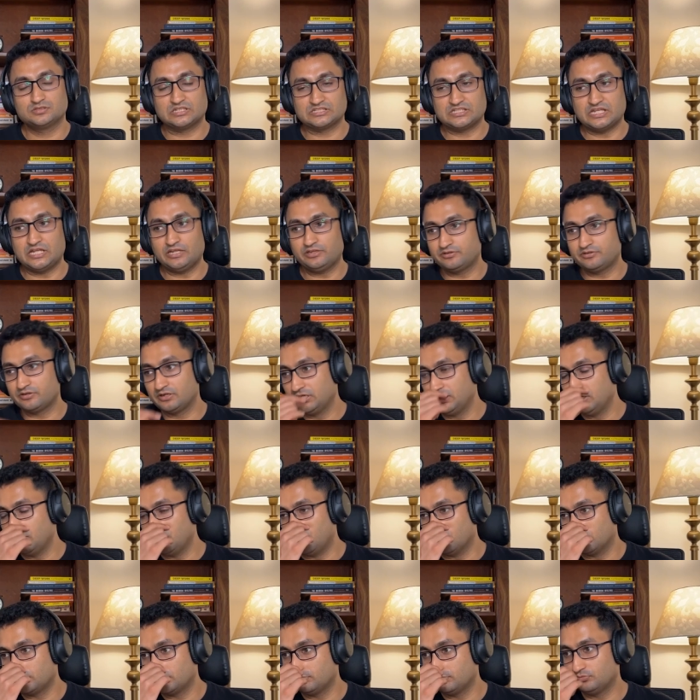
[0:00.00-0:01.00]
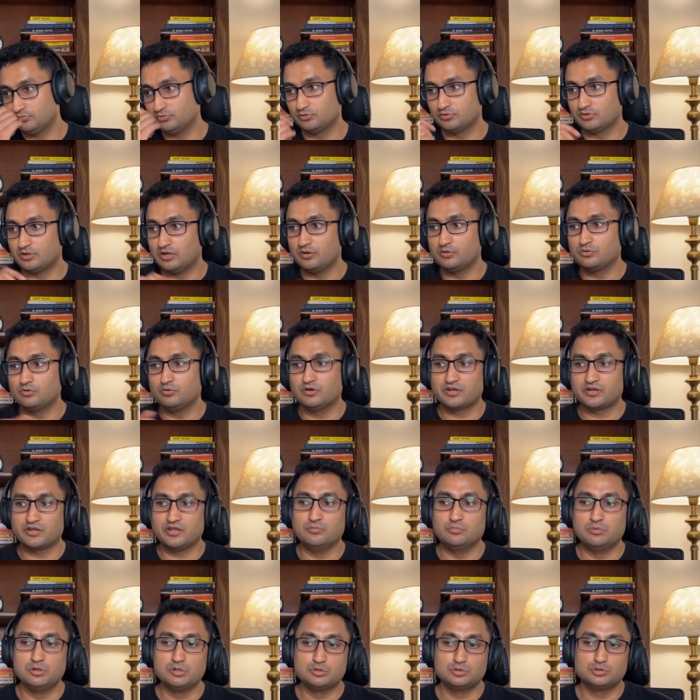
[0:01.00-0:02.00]
That's really awesome. So now you
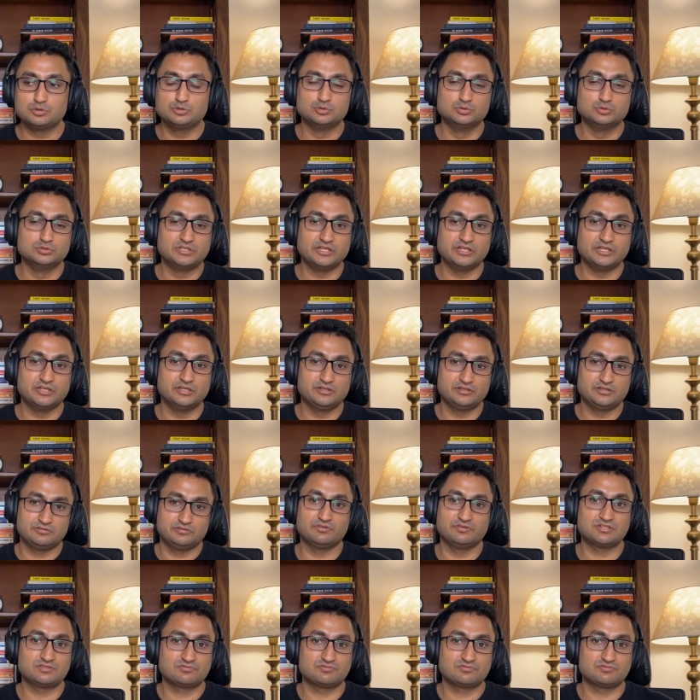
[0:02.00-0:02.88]
are able to do things